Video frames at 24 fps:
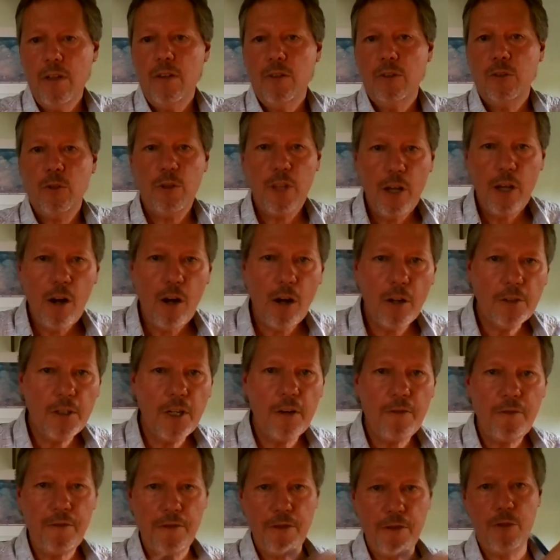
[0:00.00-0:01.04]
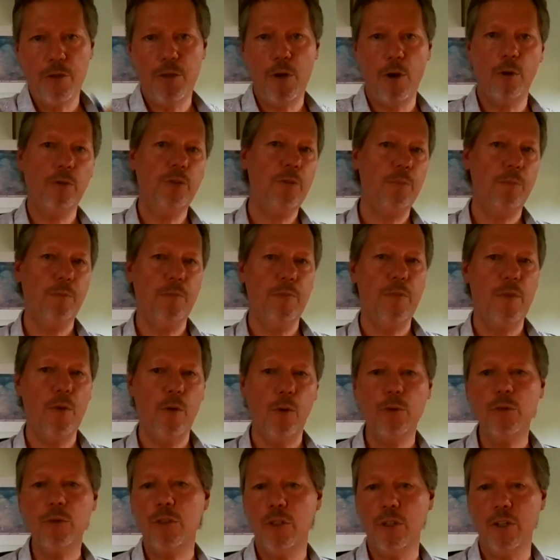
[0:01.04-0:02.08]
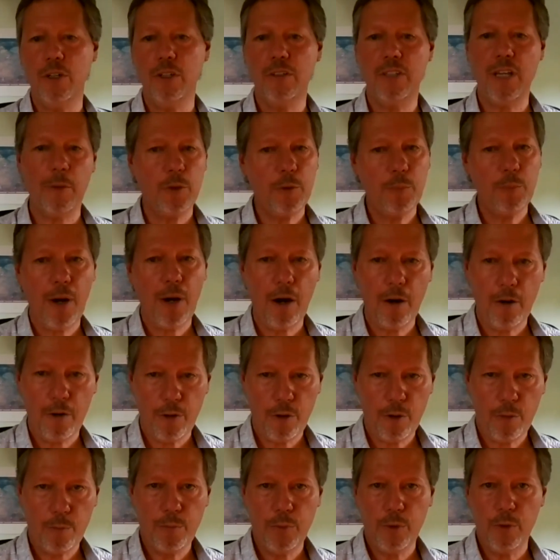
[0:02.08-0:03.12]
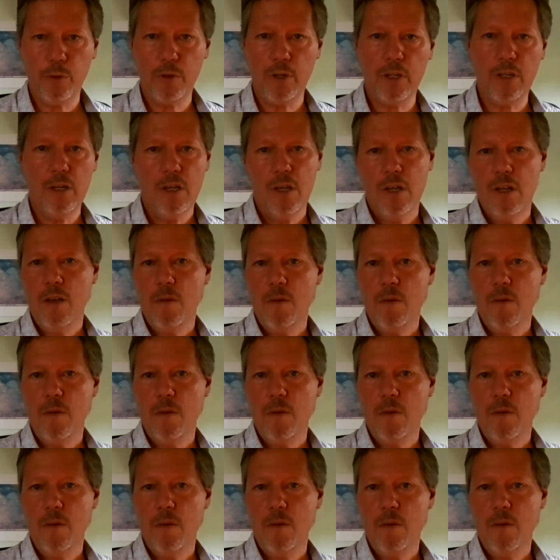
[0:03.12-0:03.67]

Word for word: So they hauled off those those goods. That was part of their booty.